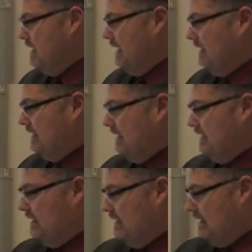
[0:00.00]
and
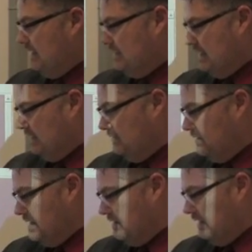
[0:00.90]
then it takes you
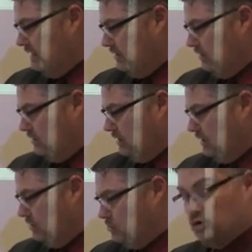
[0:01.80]
down here. You can
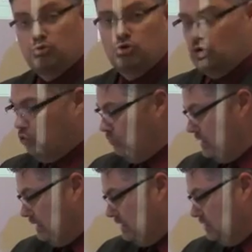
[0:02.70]
go to New
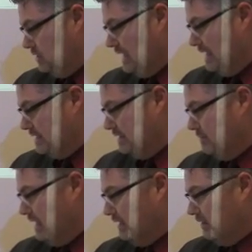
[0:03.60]
Millage
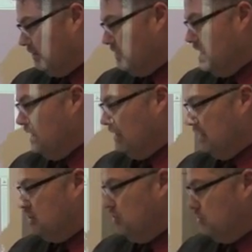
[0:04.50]
Estimator.
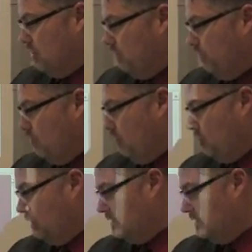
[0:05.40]
Let's use our former